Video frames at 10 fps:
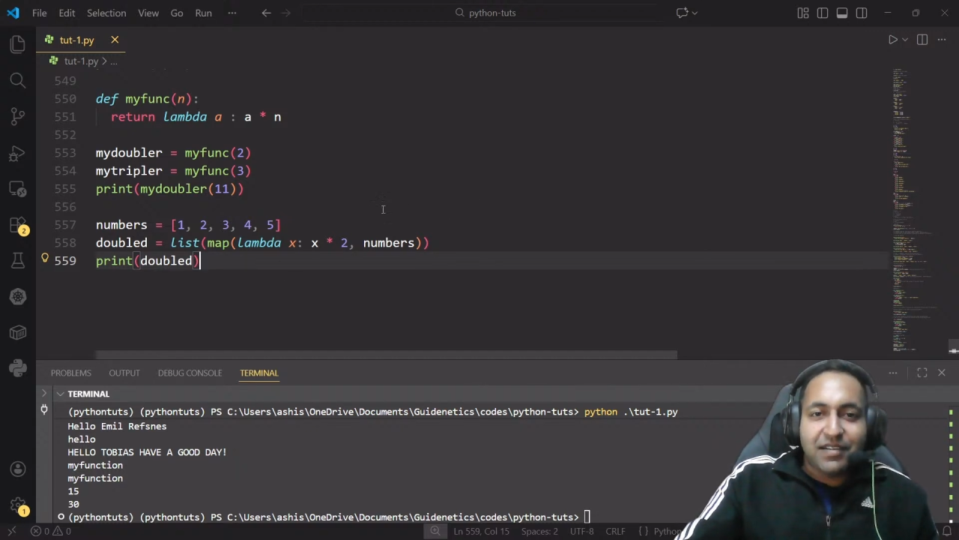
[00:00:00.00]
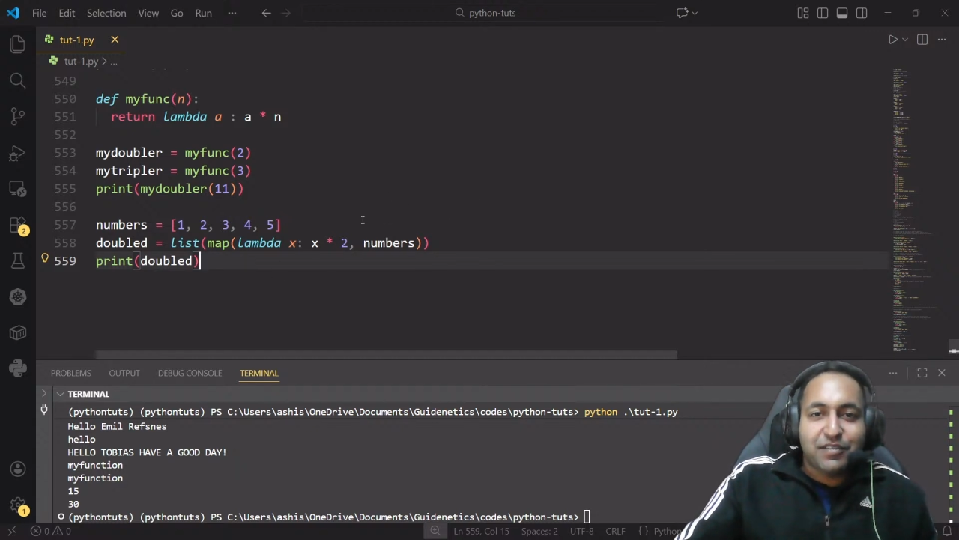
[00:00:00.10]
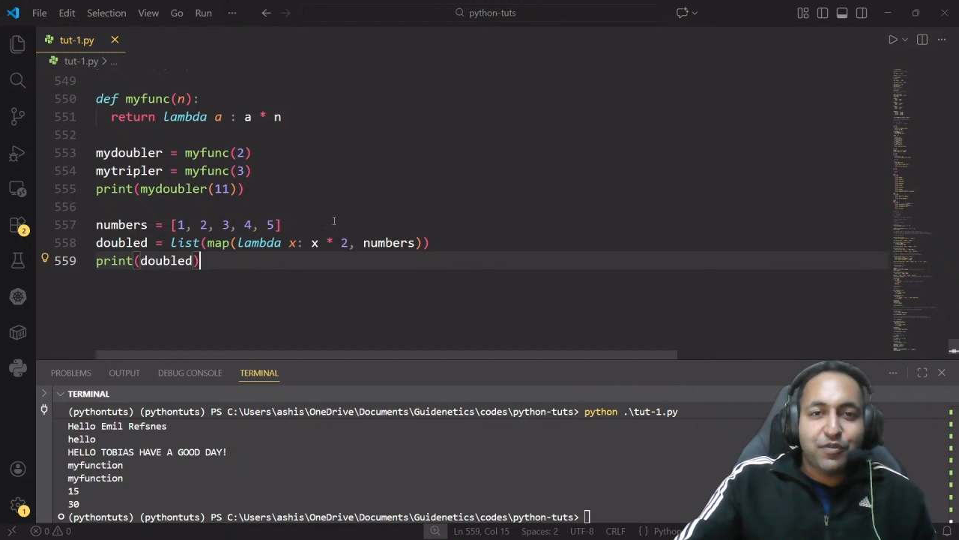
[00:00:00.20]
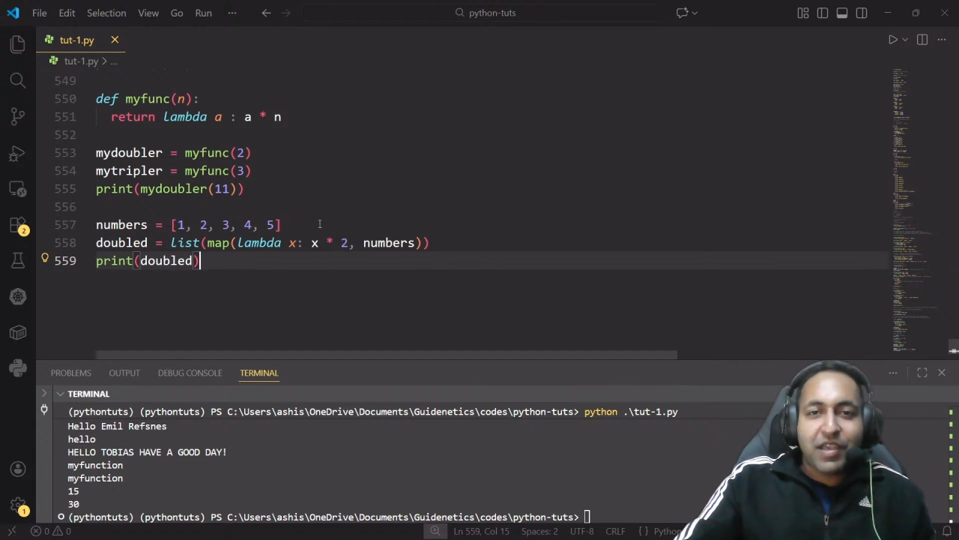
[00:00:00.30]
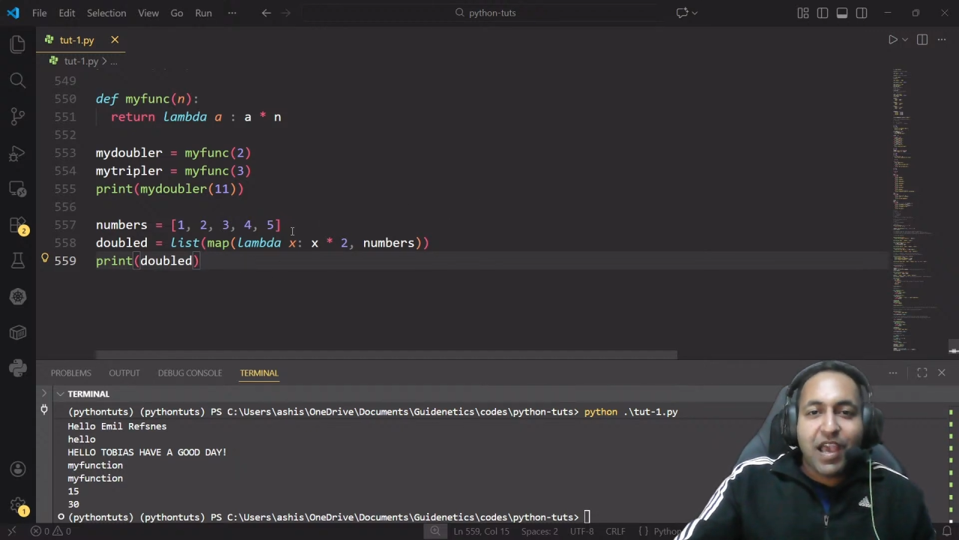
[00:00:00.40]

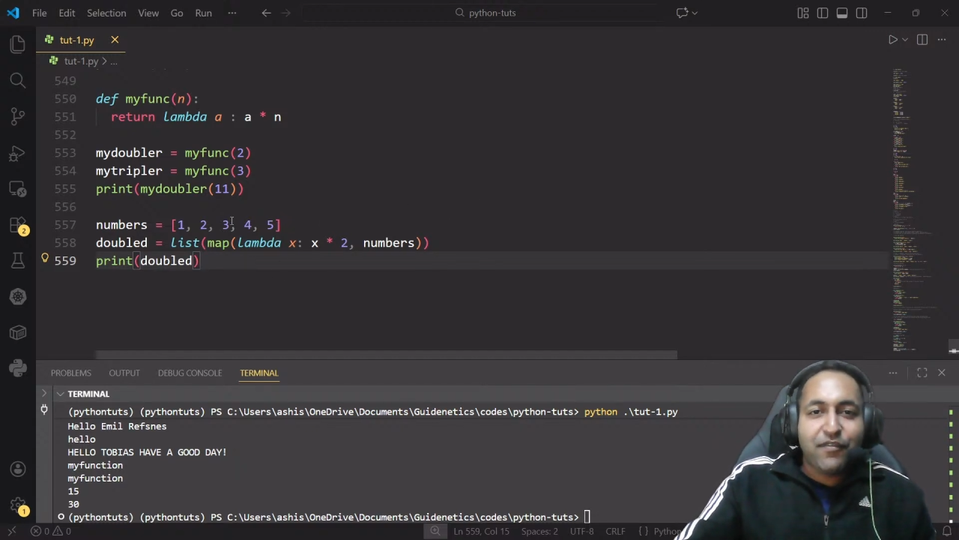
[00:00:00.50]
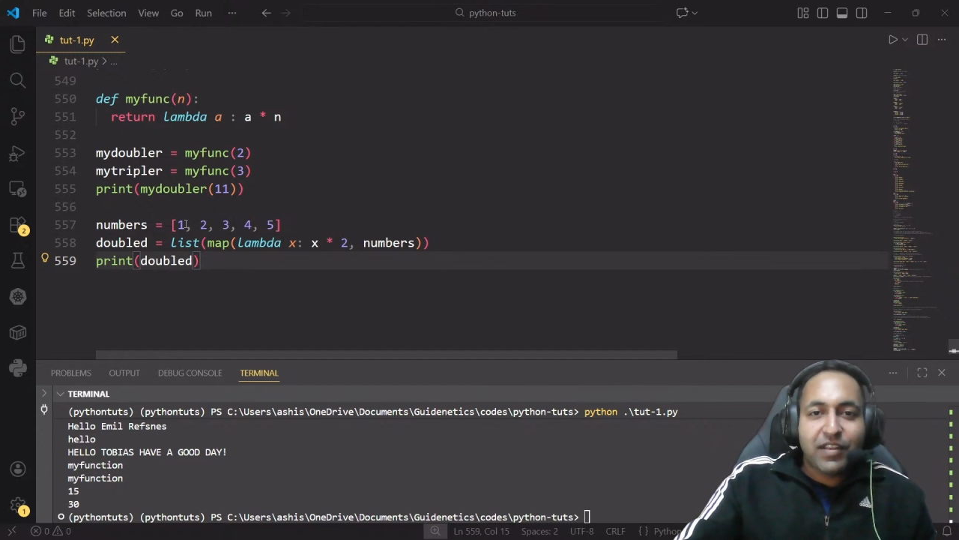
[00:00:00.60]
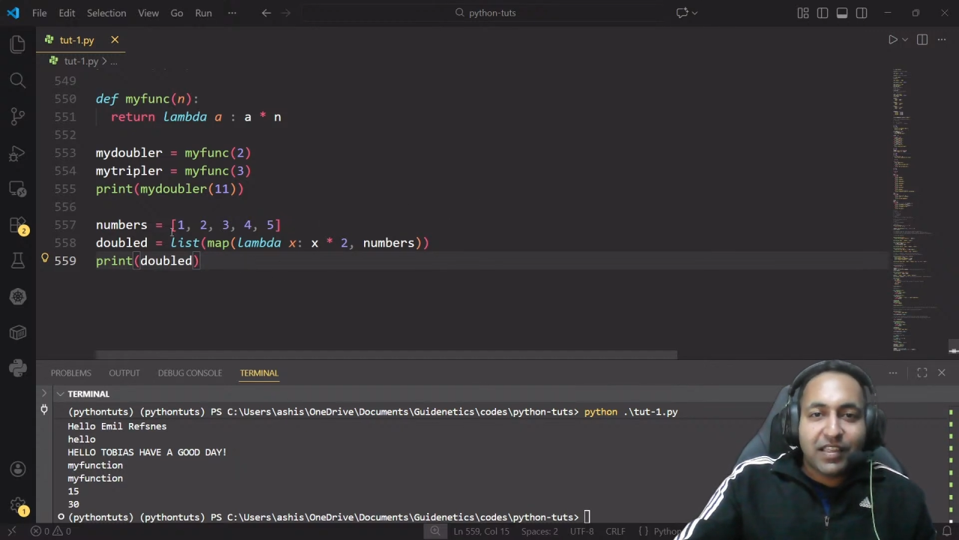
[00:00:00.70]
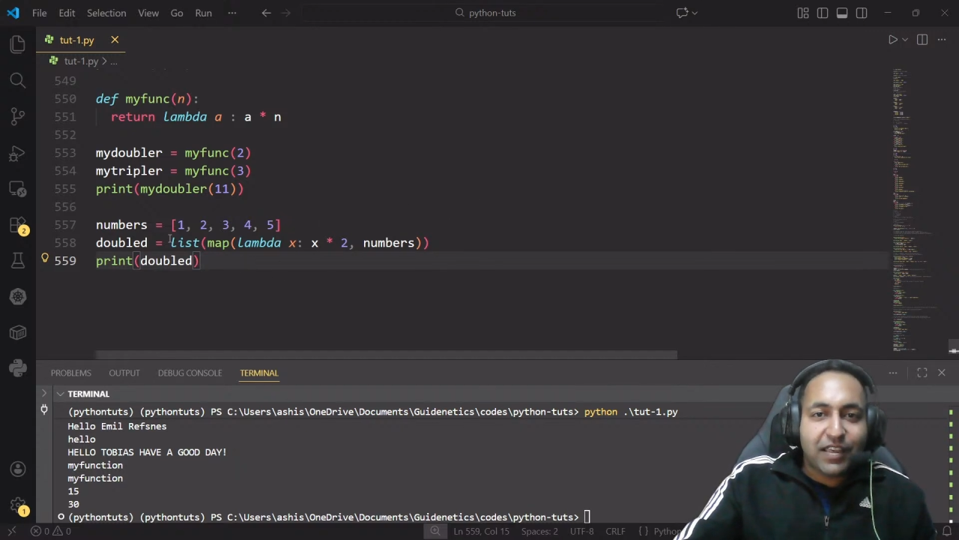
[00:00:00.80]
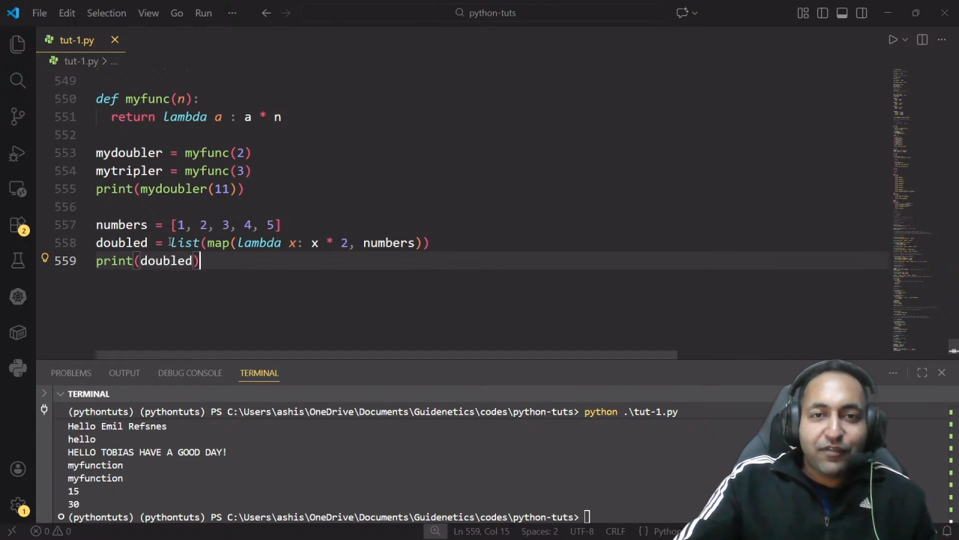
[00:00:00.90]
So AI
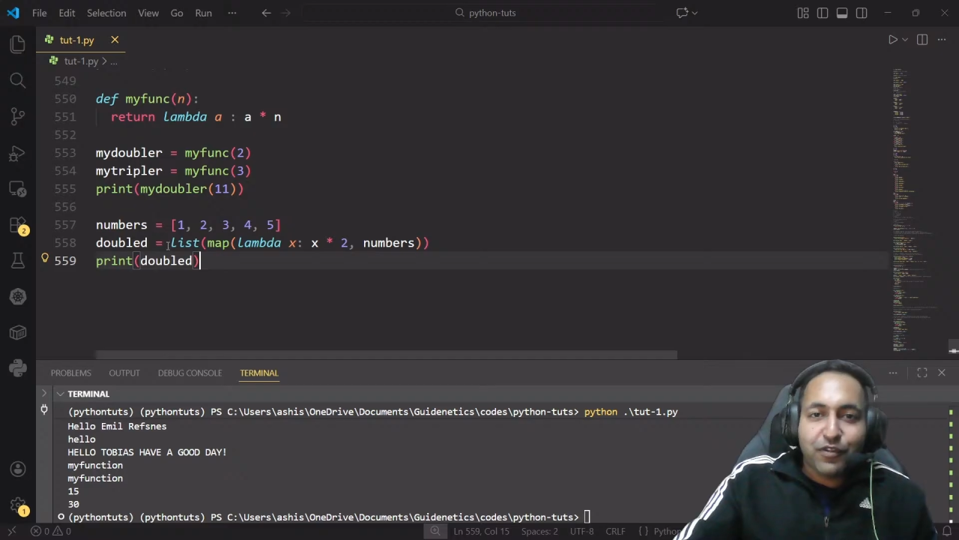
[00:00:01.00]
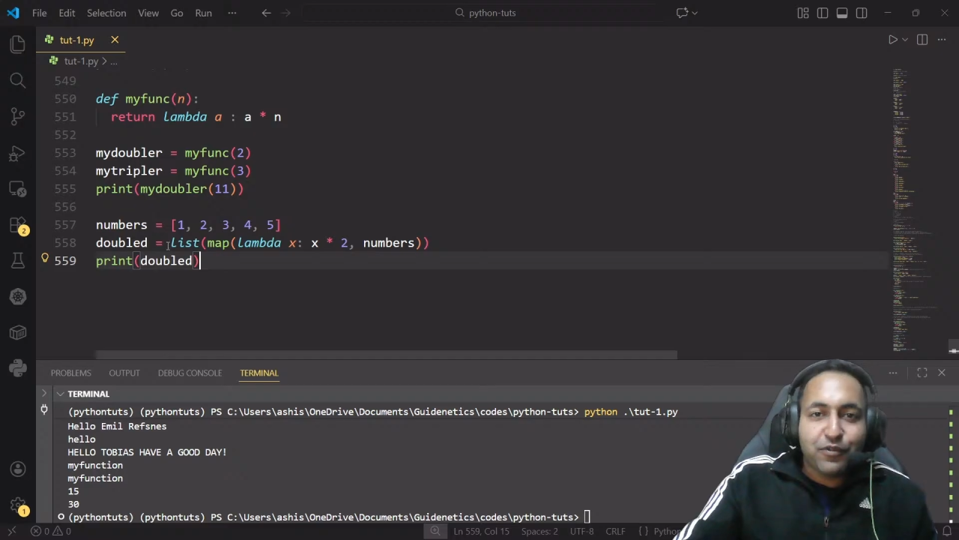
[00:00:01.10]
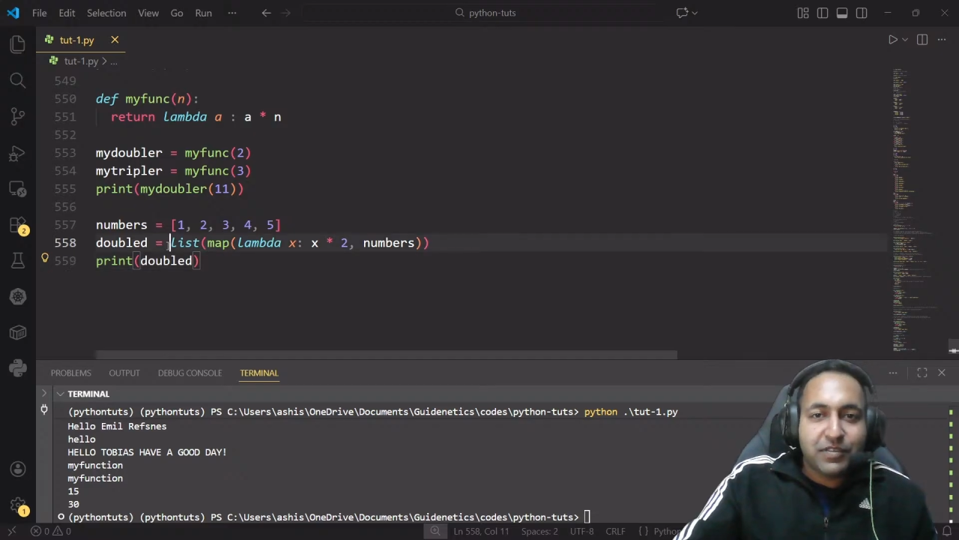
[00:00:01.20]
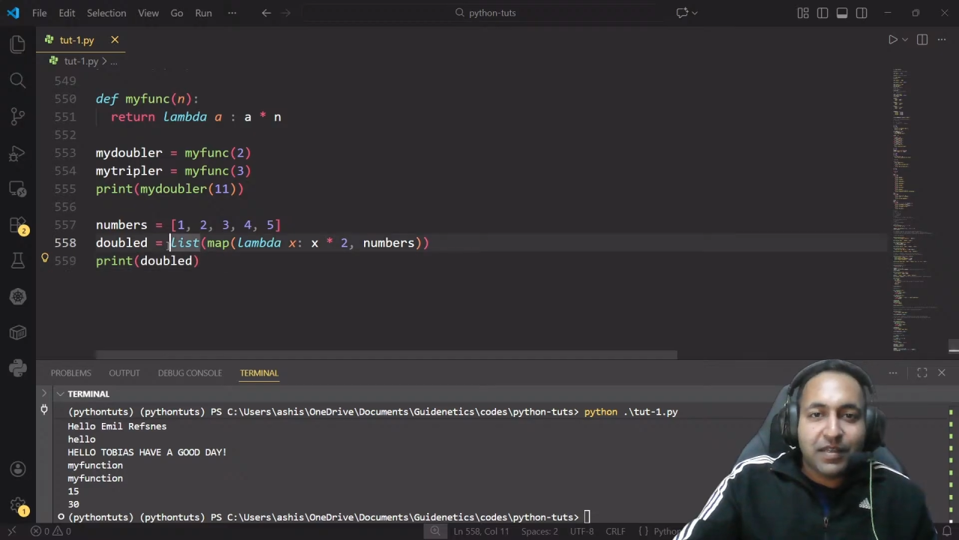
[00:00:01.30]
will give you